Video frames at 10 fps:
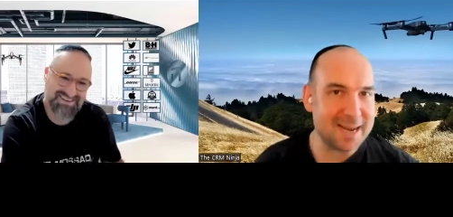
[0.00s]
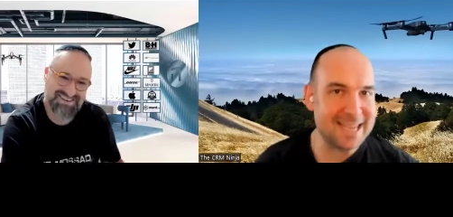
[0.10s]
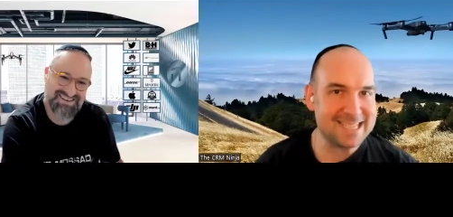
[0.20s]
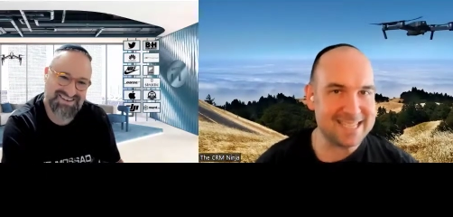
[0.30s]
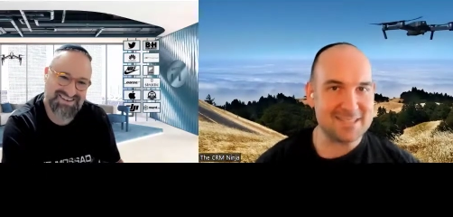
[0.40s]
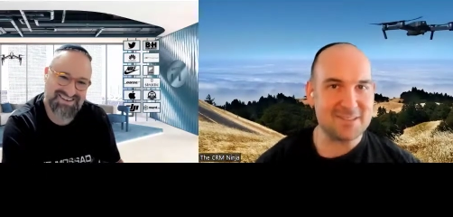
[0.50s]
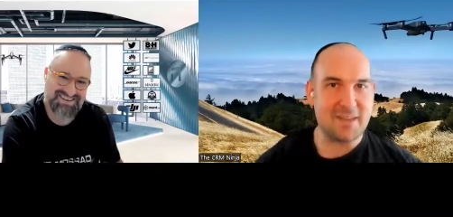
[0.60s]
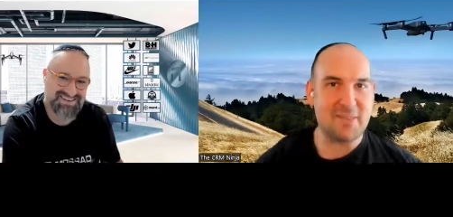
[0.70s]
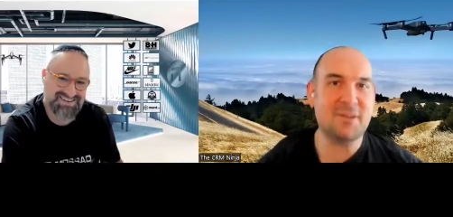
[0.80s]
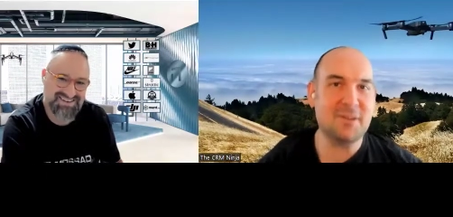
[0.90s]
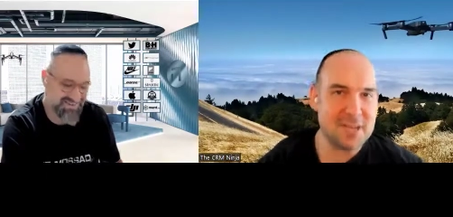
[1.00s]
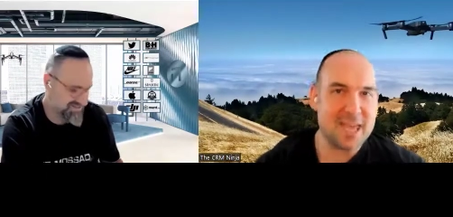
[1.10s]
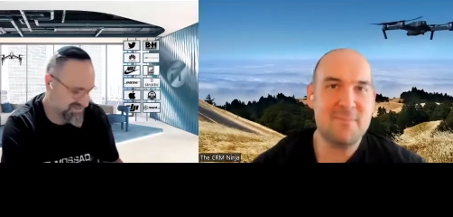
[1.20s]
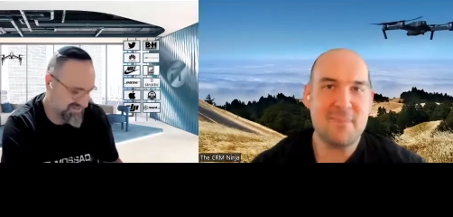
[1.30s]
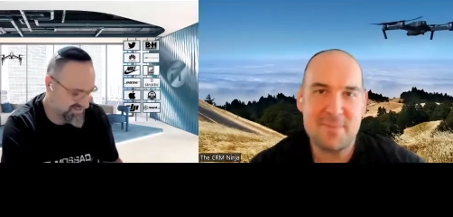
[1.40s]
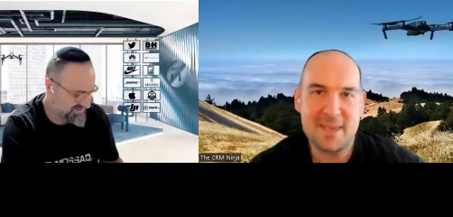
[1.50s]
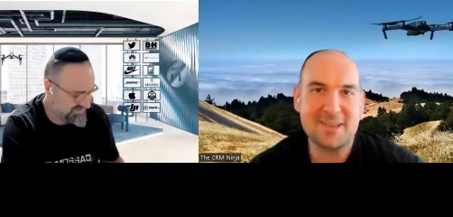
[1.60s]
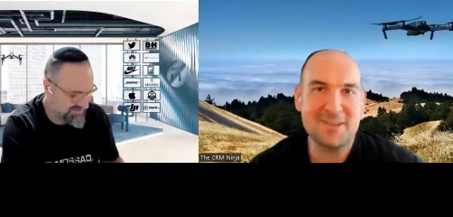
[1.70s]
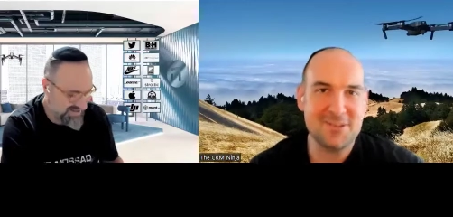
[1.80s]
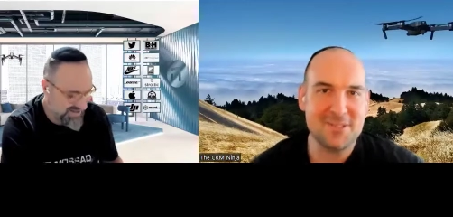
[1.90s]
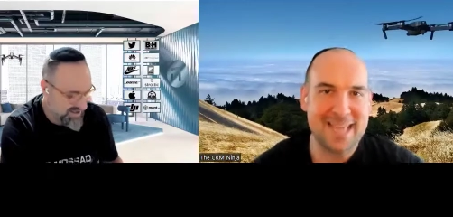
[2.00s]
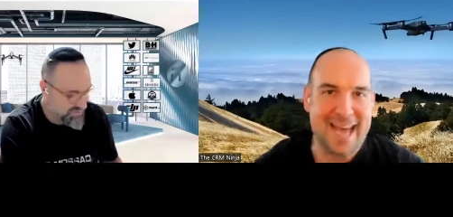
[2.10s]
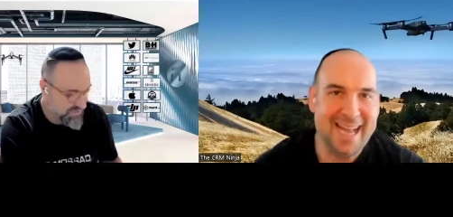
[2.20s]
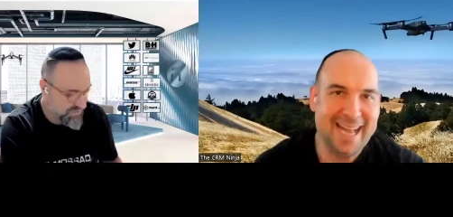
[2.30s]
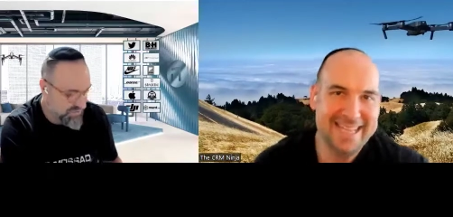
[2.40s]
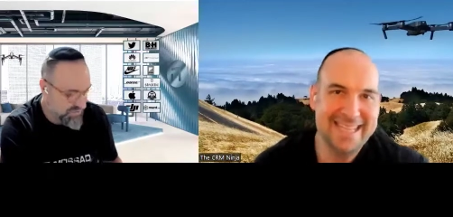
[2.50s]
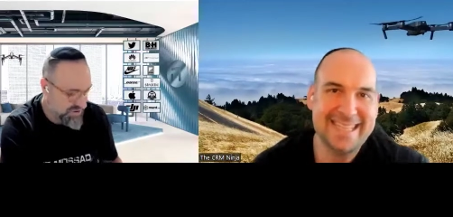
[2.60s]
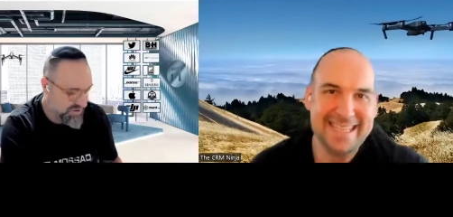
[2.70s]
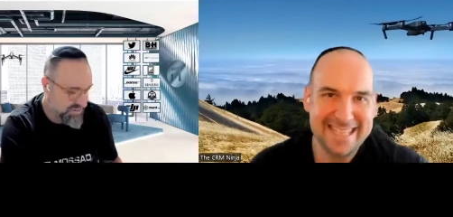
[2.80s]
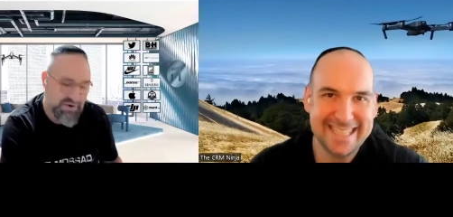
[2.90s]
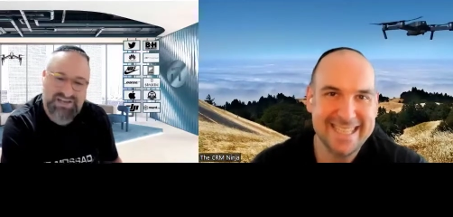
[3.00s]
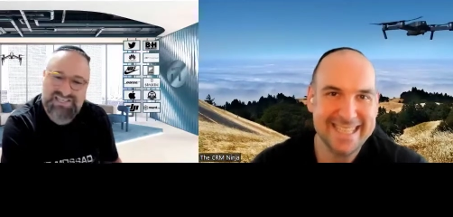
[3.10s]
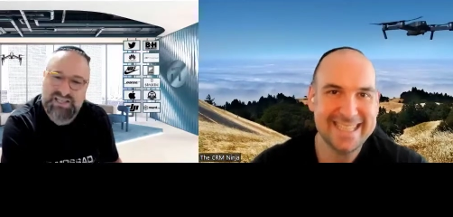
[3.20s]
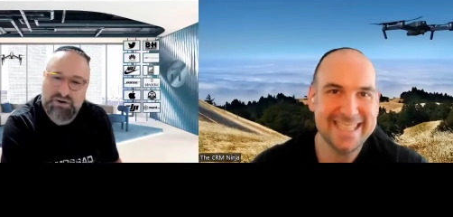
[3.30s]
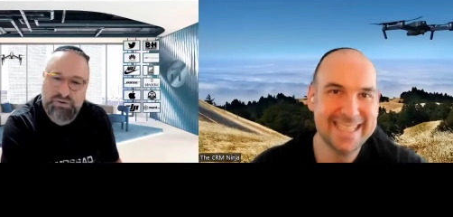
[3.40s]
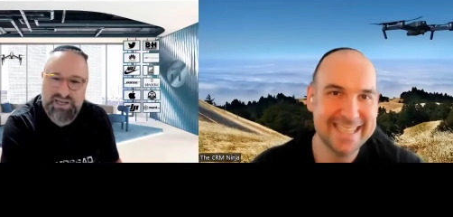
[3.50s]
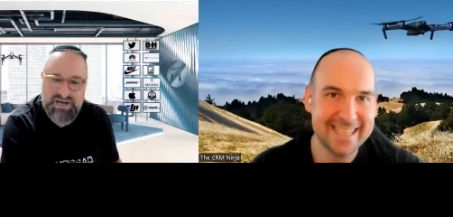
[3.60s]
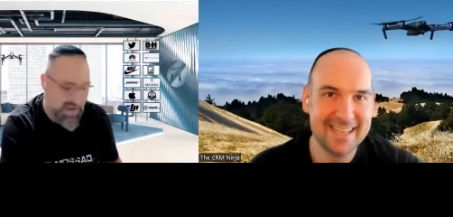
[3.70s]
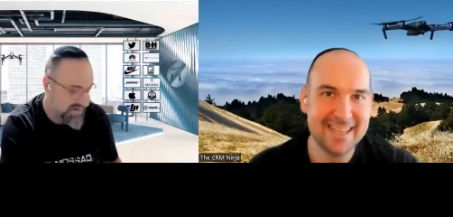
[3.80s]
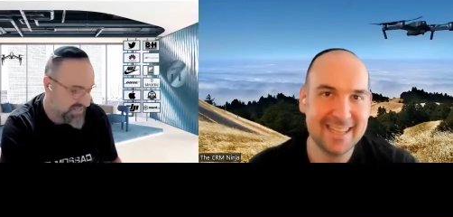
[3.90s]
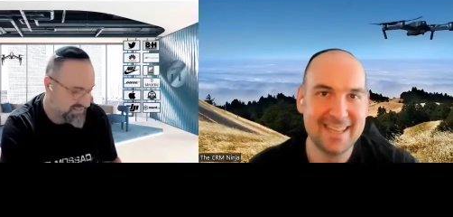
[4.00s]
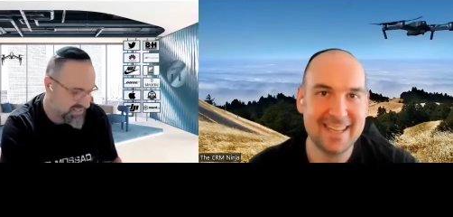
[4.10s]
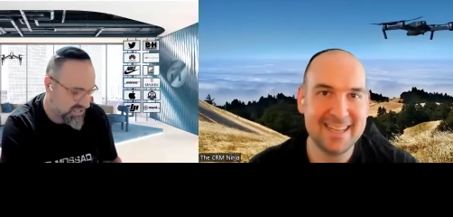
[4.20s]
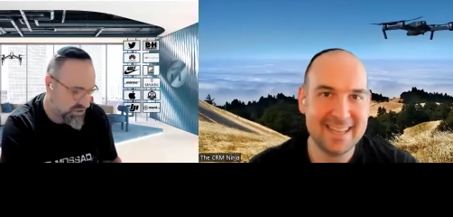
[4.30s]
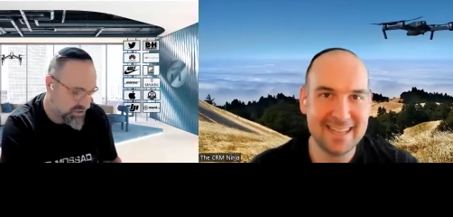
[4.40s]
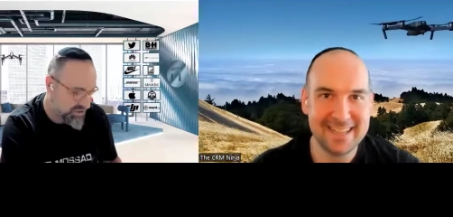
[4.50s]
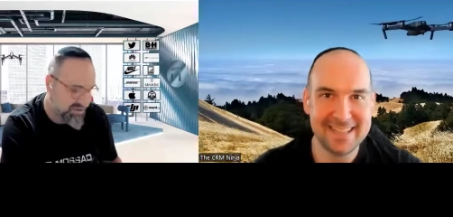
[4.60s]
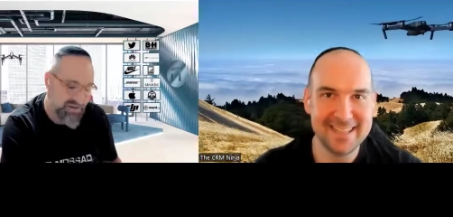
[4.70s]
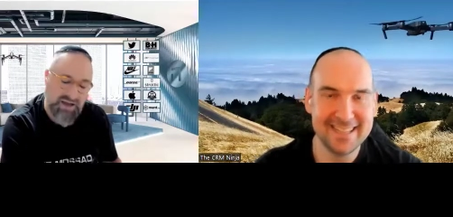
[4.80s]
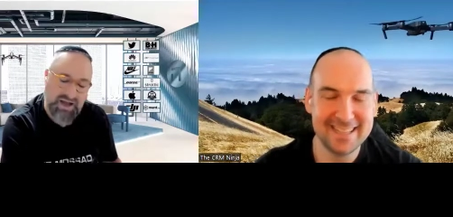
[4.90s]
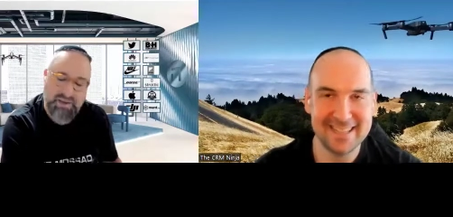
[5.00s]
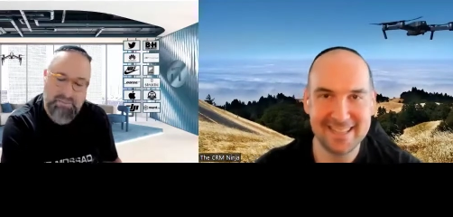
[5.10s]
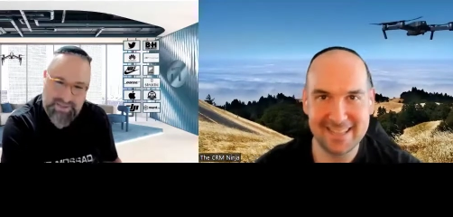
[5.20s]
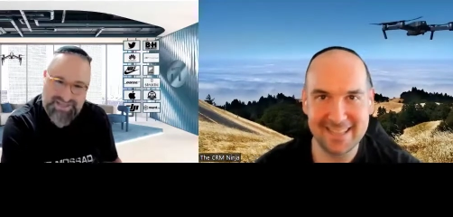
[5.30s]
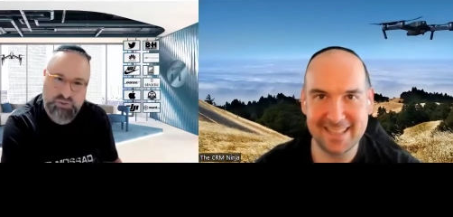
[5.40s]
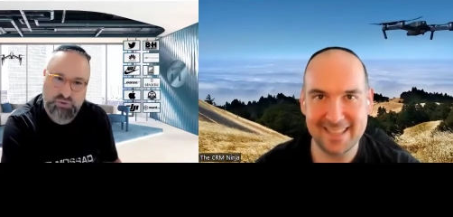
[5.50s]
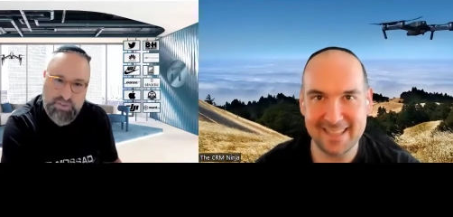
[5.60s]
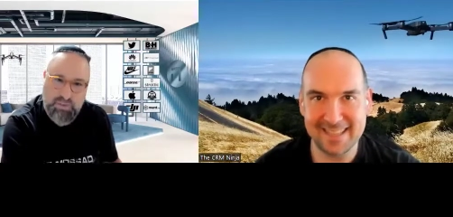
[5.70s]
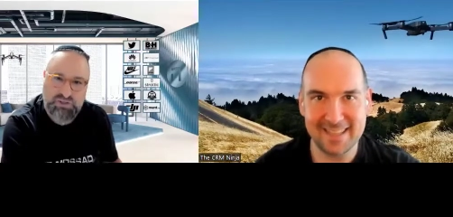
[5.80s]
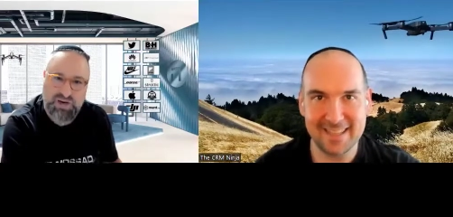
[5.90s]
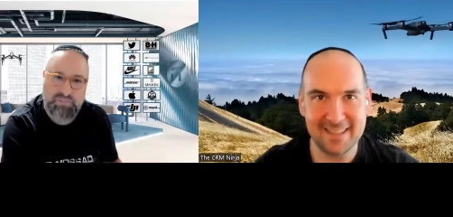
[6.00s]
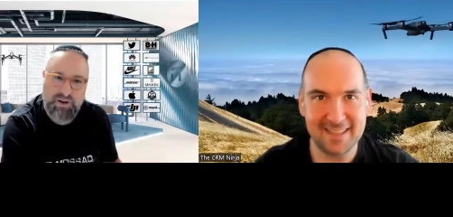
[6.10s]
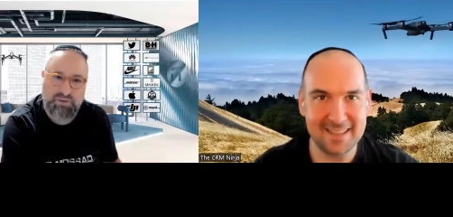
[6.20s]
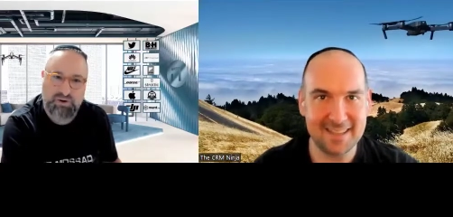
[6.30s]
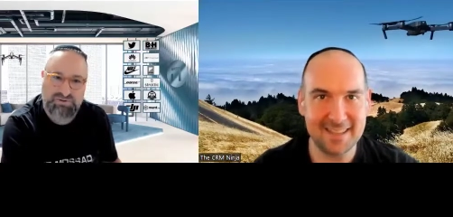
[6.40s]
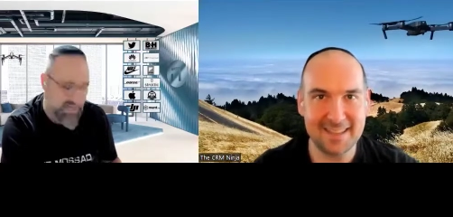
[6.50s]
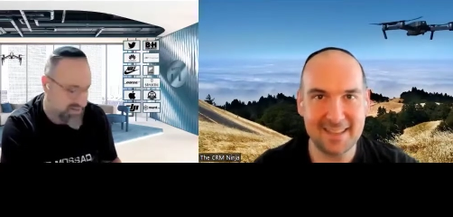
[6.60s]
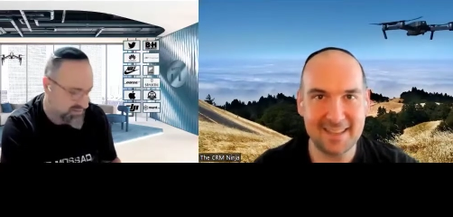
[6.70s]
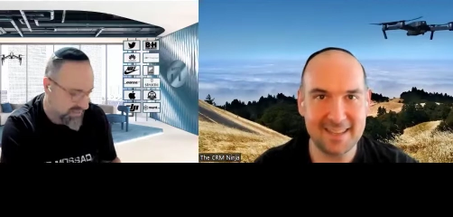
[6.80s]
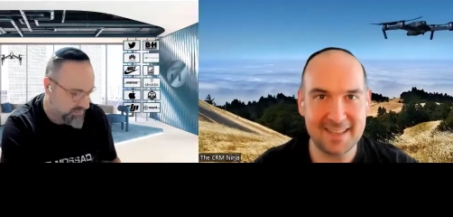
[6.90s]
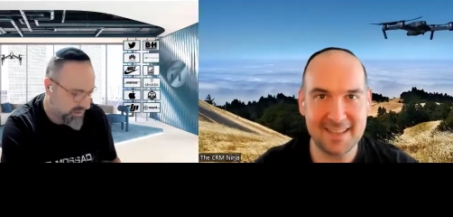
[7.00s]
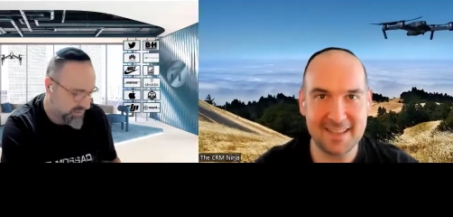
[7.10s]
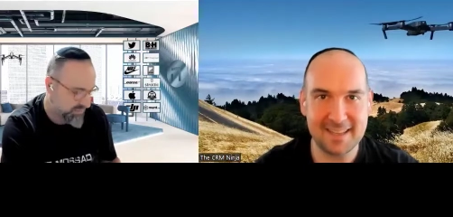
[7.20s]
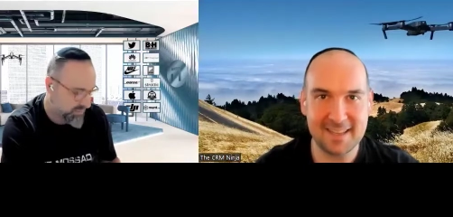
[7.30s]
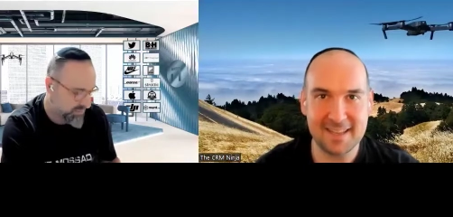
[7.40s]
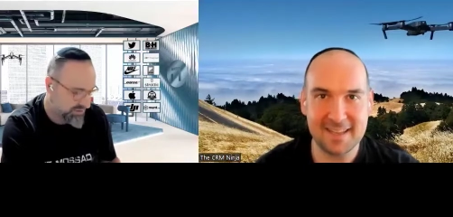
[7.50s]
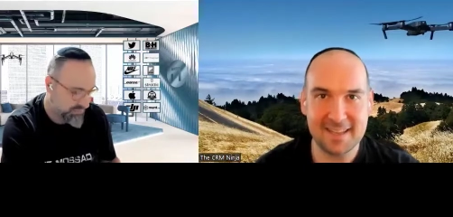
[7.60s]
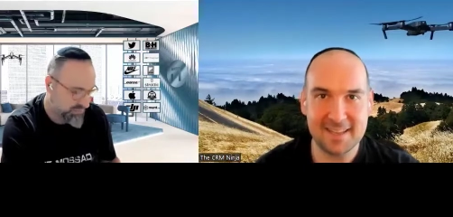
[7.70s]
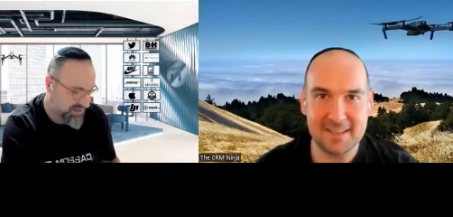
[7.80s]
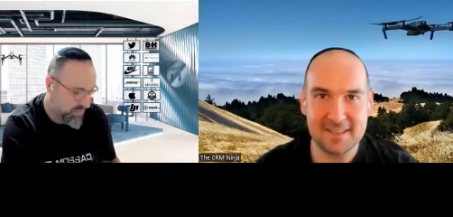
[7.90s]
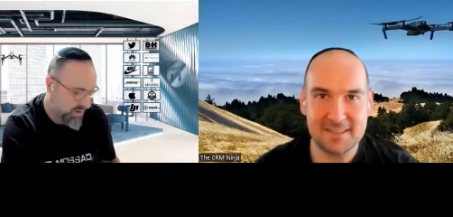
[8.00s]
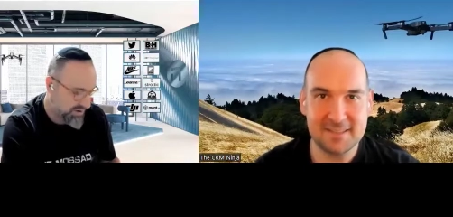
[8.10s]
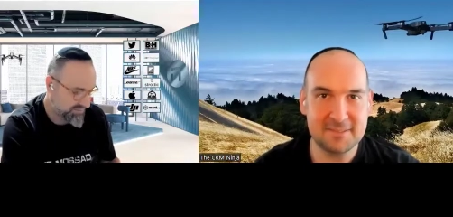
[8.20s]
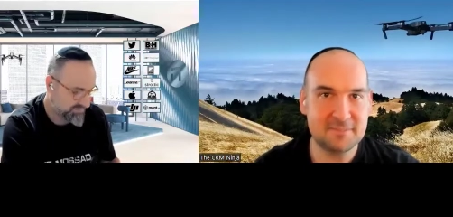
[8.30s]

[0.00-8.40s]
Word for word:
Speaker 1: places. So I thought, okay, maybe I could use there, that.
Speaker 2: There, there is literally not a single uh, metric by which I'm number 10 tech blogger in the world. Literally not one.